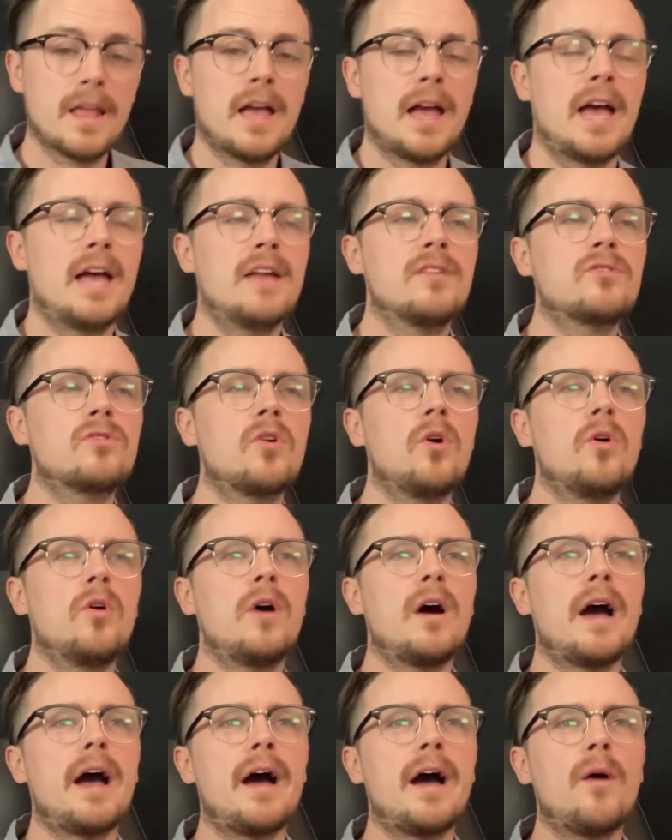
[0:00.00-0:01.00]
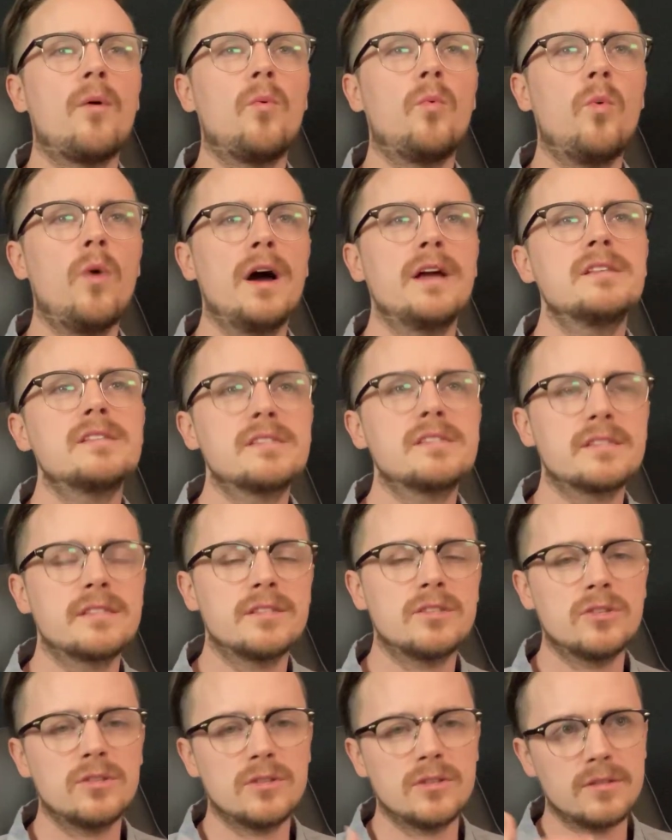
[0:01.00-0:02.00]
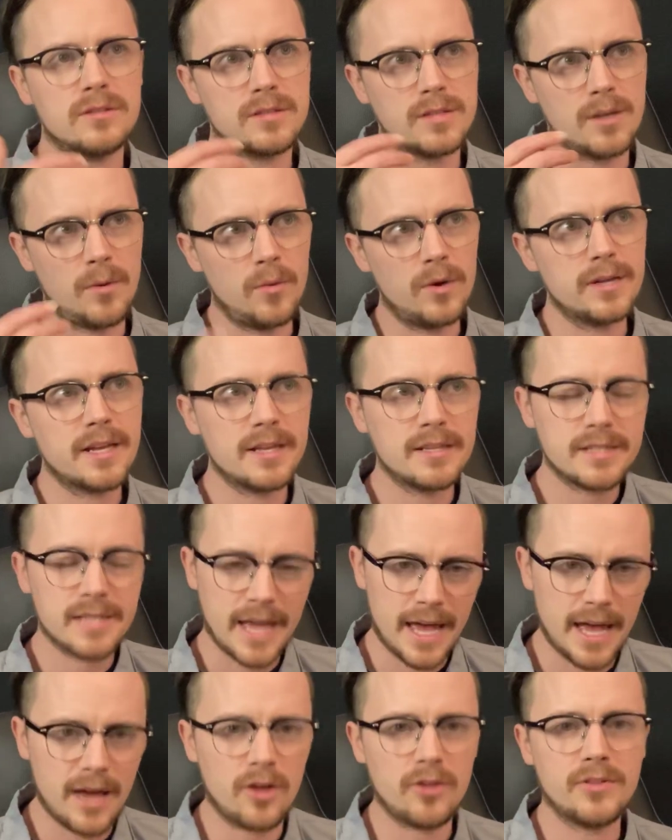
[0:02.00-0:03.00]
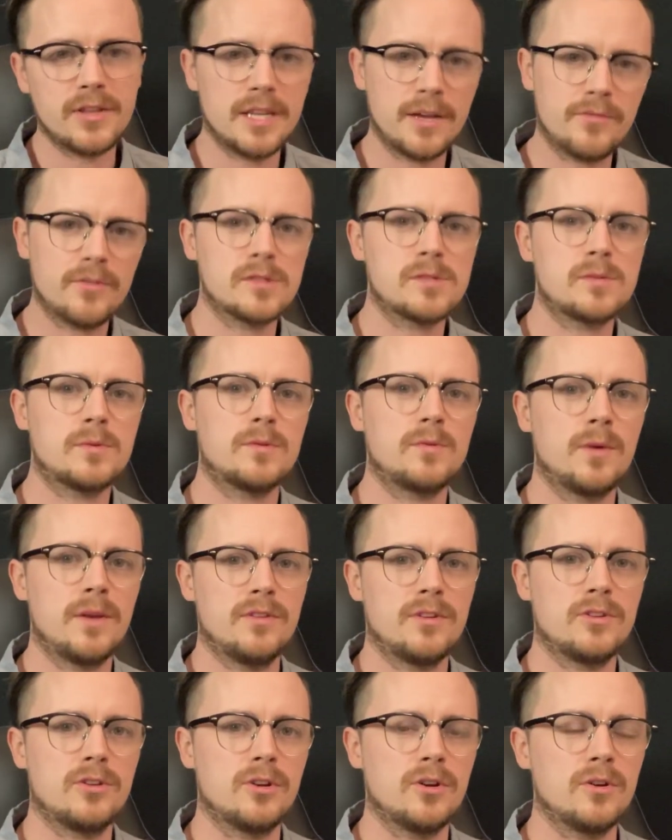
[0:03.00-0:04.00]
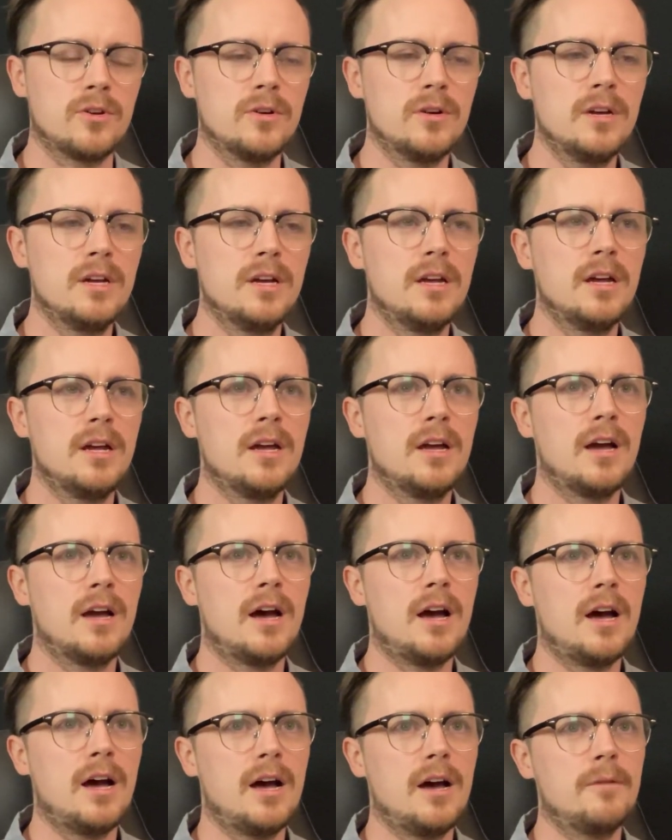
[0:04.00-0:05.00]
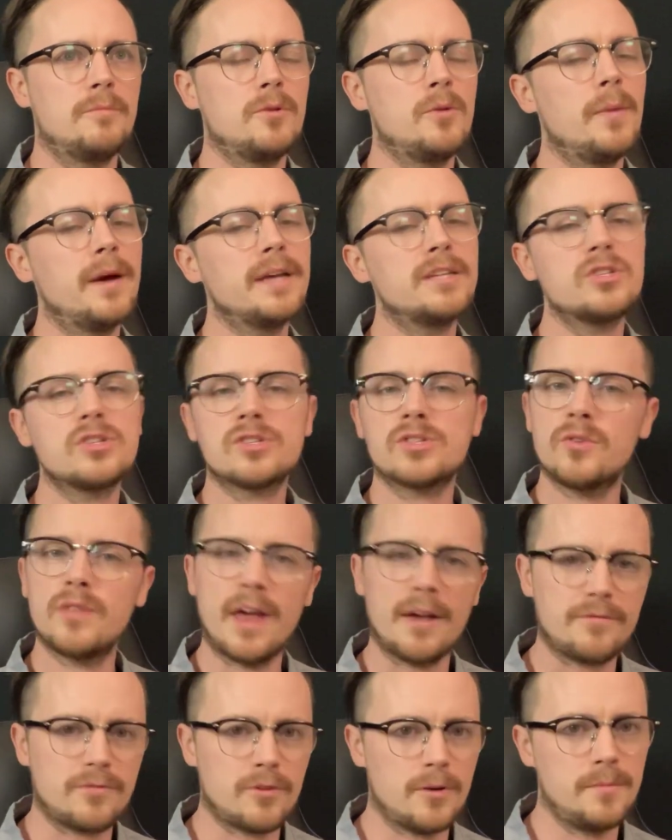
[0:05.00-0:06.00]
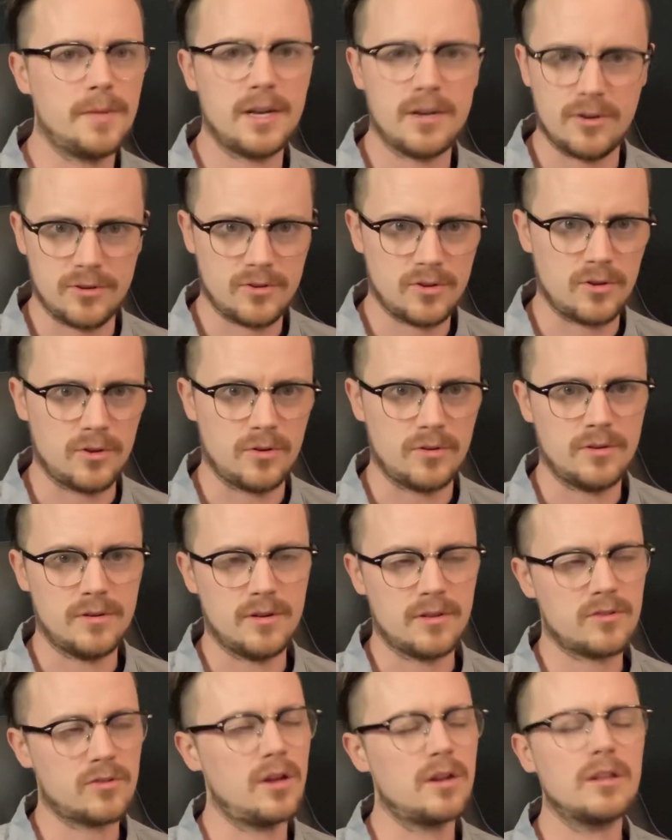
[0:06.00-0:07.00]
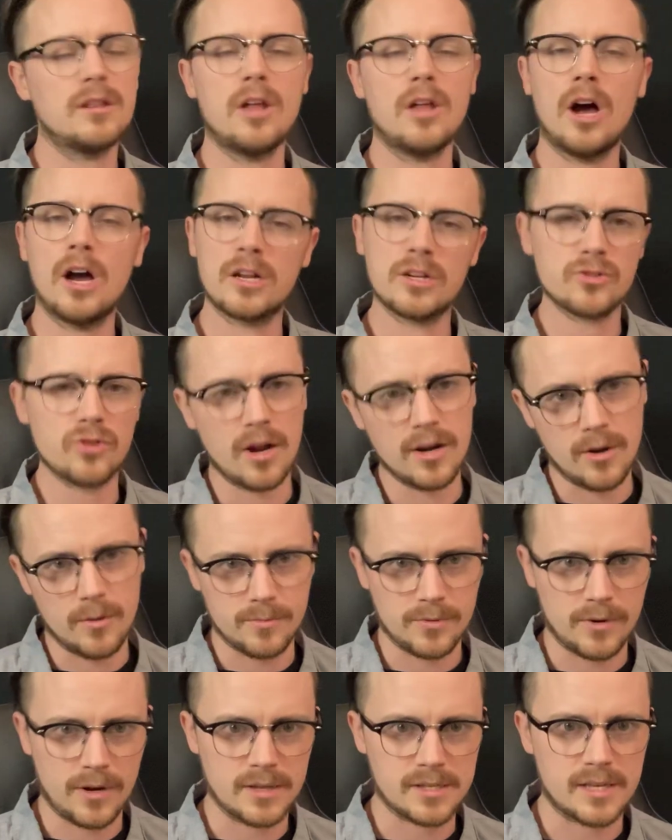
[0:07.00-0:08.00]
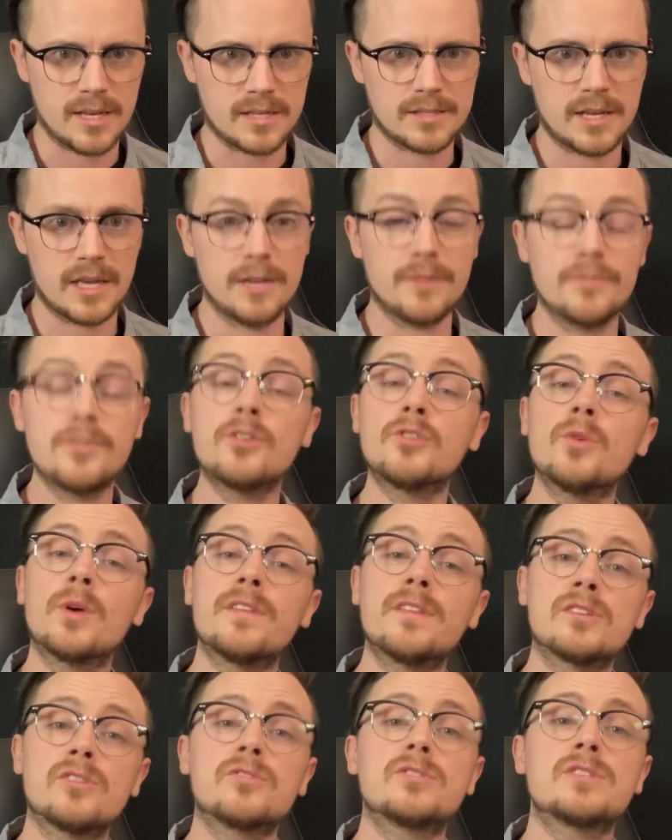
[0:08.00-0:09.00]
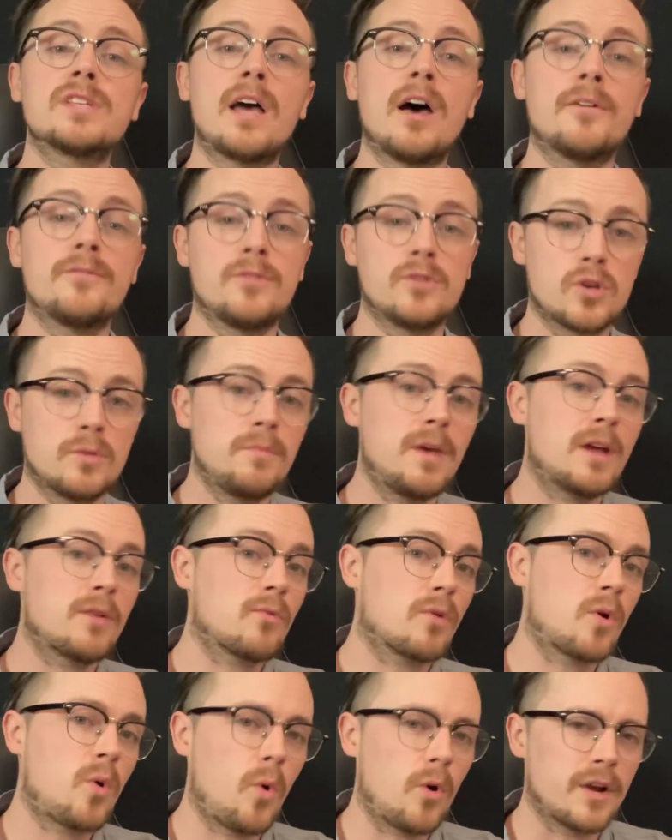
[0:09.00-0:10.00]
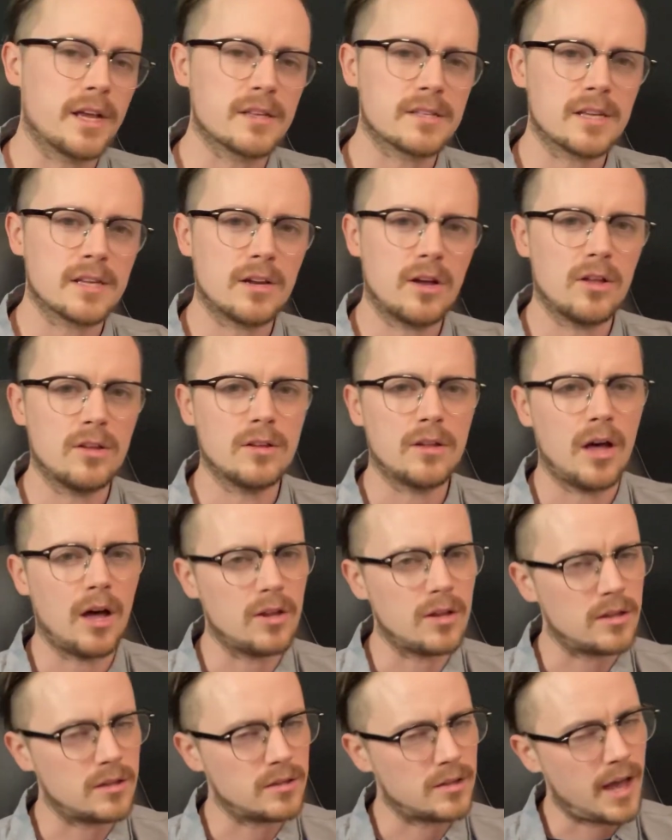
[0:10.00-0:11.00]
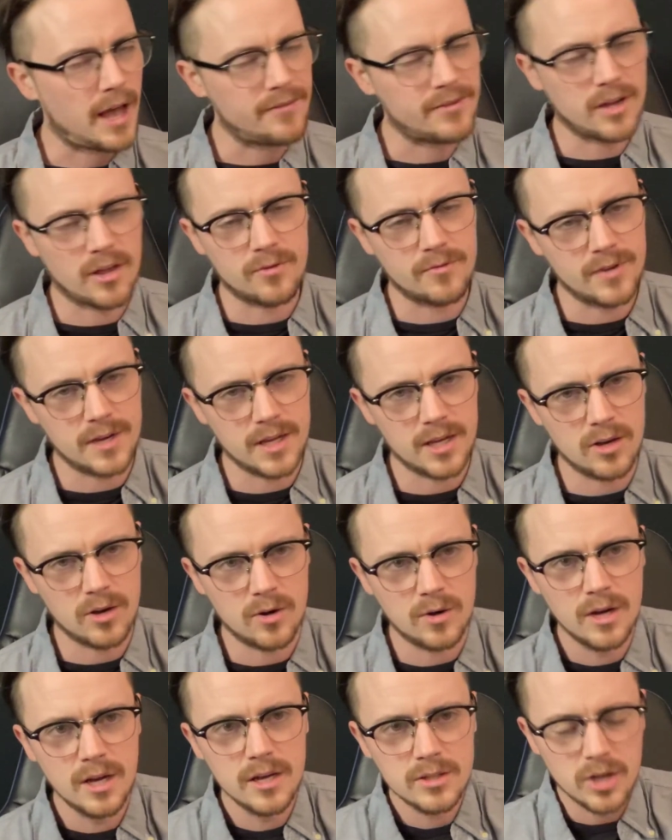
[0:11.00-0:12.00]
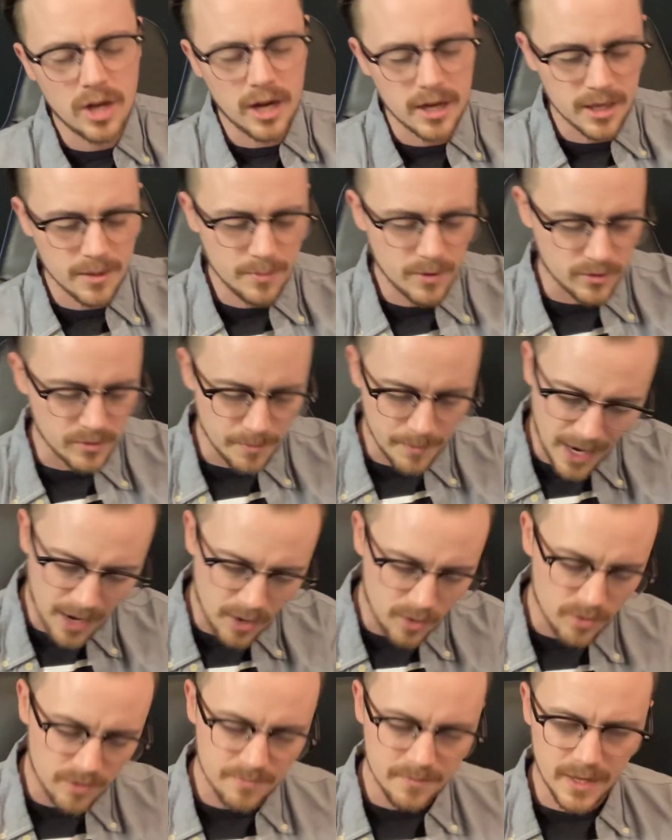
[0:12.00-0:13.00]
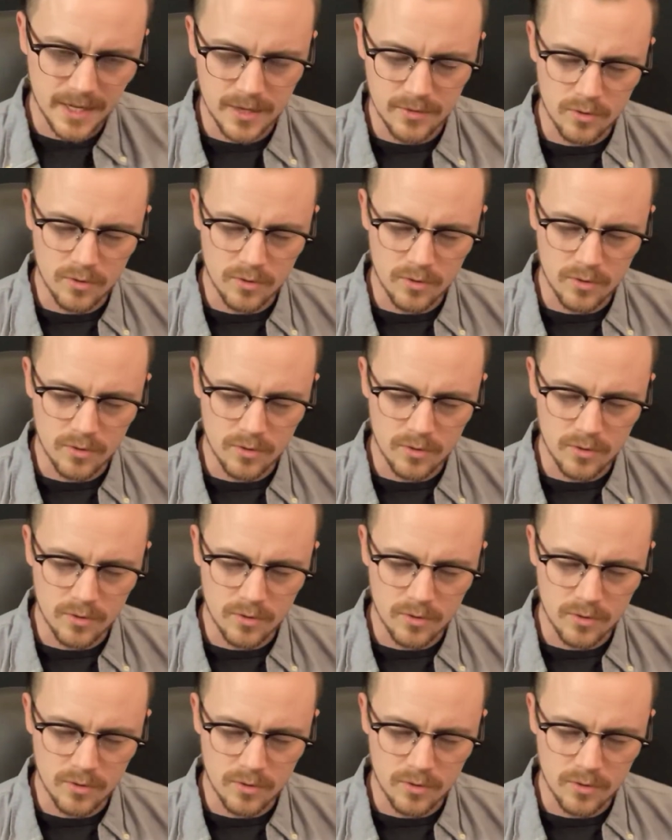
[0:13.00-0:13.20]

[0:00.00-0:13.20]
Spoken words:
And so once someone can tell the difference between the two, you might just do that for a minute or two. It's not a long, drawn-out process. And if you're doing this yourself, you should make recordings. And I'll have another video talking about the power of making